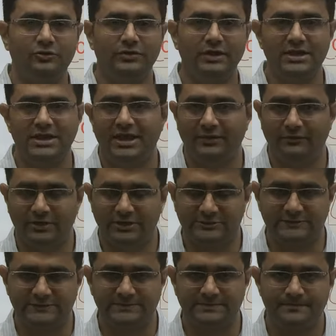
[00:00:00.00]
to the
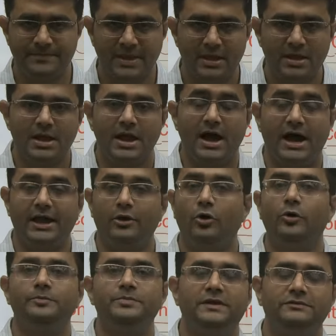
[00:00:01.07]
keywords. I
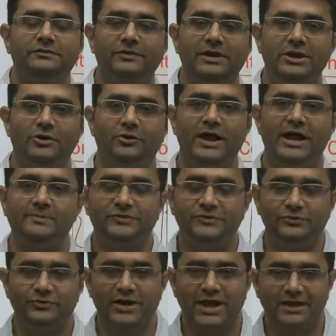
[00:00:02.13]
hope this video helps
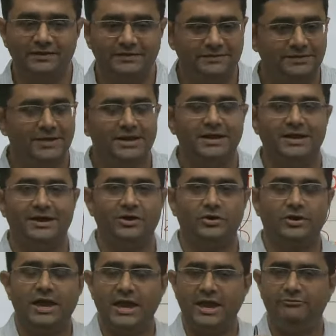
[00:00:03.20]
you guys.
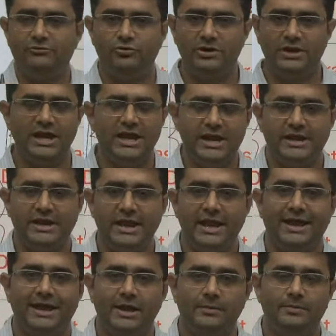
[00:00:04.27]
Okay, if you need any
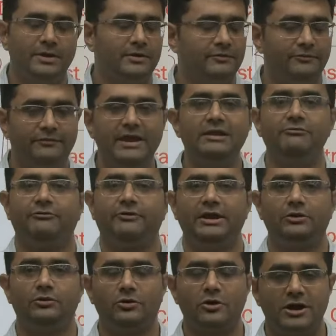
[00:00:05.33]
help, feel free
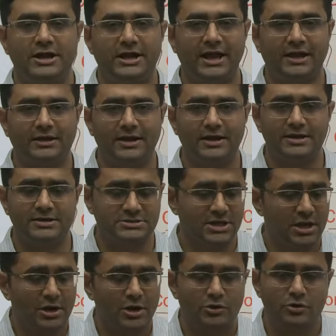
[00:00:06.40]
to contact us.
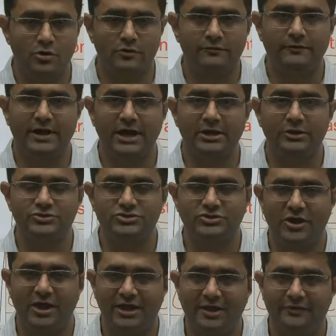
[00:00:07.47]
Don't forget to
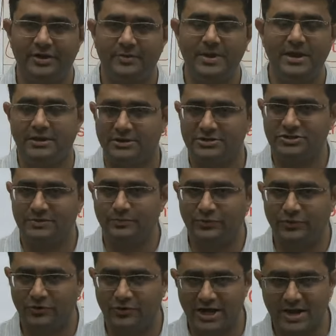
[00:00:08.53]
join our mentorship
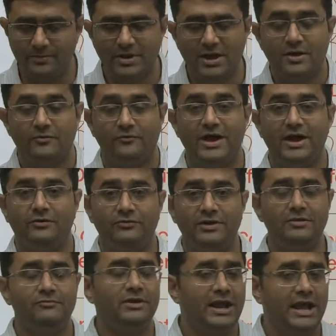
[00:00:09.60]
program where
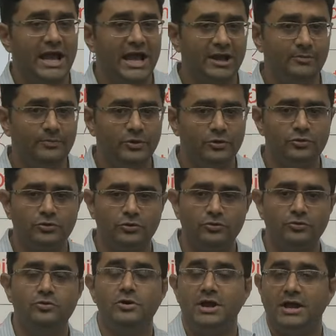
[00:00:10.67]
we will help you
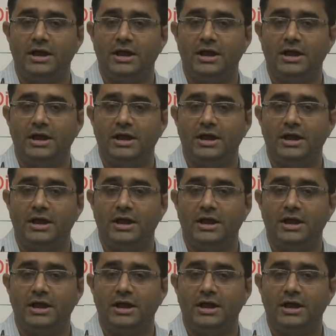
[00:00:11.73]
to